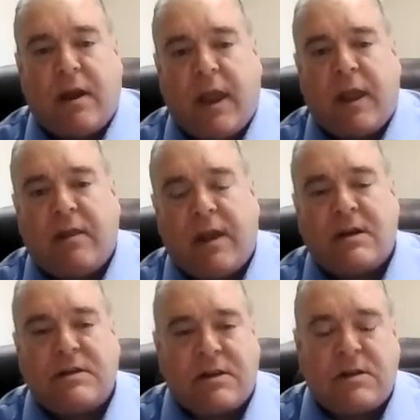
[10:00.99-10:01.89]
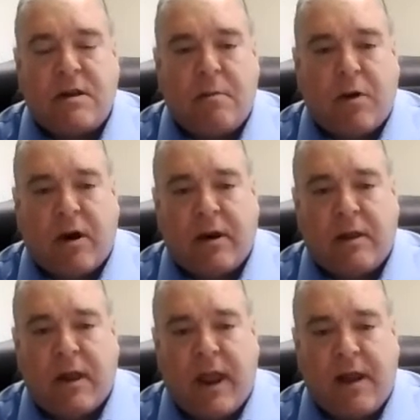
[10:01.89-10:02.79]
hey, they exist in the market
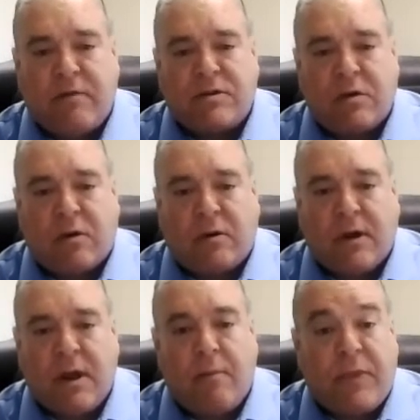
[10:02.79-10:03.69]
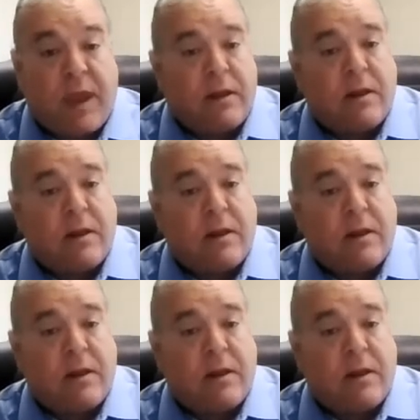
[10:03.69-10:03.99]
and they have sold, and the